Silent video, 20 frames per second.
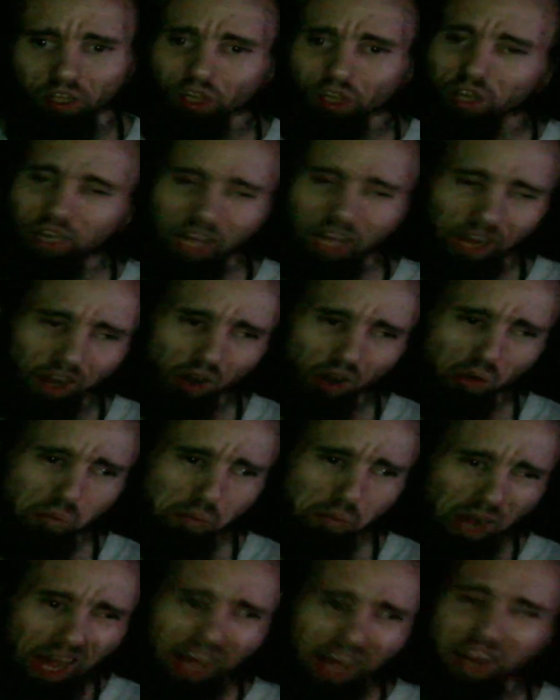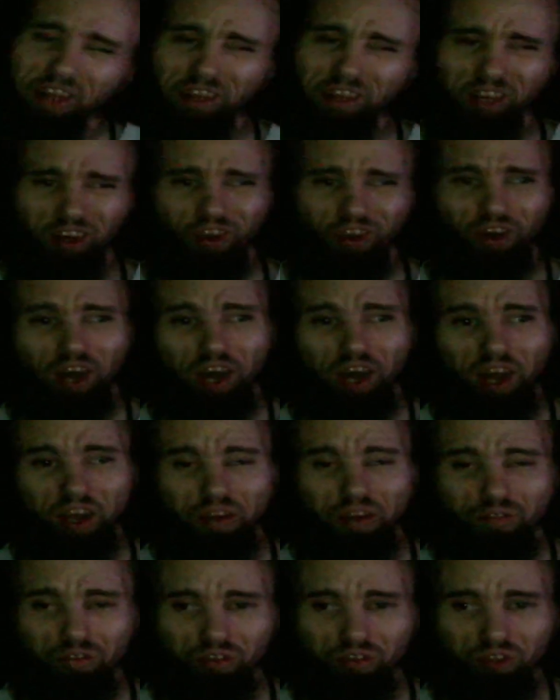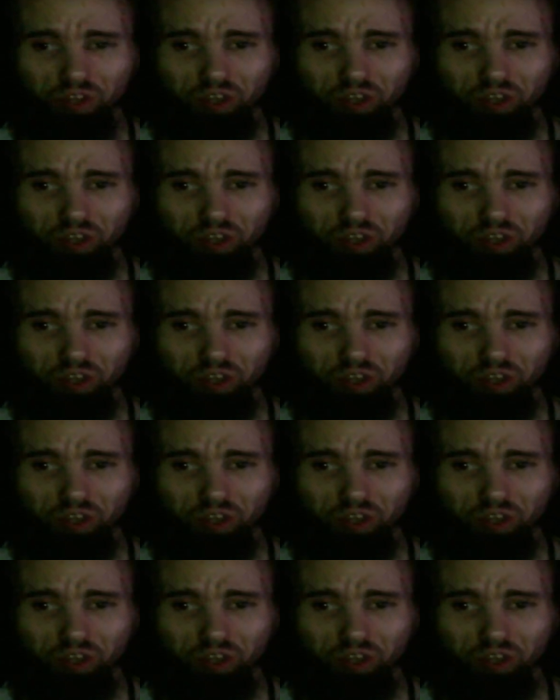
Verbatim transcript: that are mad at their lives,